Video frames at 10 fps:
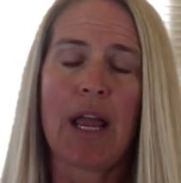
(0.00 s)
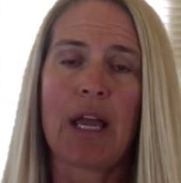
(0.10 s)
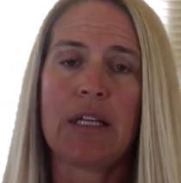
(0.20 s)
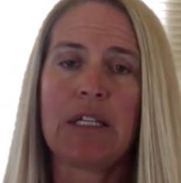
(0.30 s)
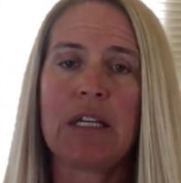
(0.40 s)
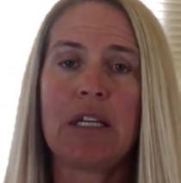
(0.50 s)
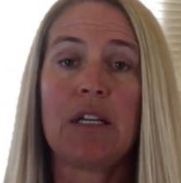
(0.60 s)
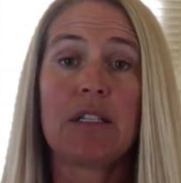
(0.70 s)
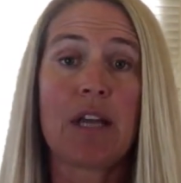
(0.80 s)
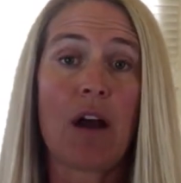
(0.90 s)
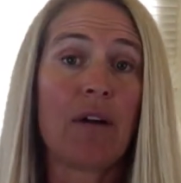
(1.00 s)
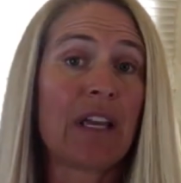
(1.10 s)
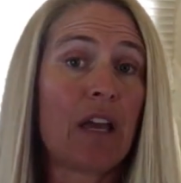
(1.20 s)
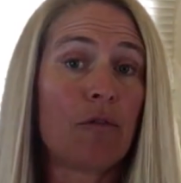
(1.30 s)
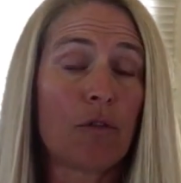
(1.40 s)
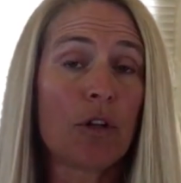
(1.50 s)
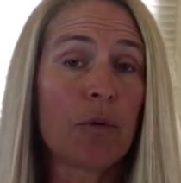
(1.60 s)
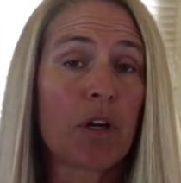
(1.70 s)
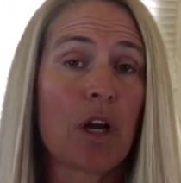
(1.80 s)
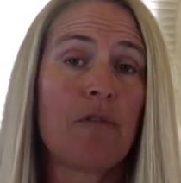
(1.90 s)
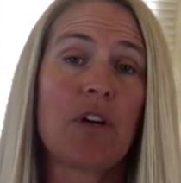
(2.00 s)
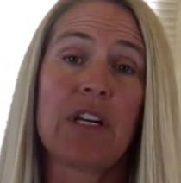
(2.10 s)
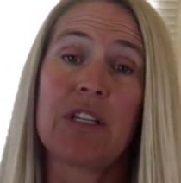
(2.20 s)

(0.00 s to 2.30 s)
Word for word: And he is now again fully recovered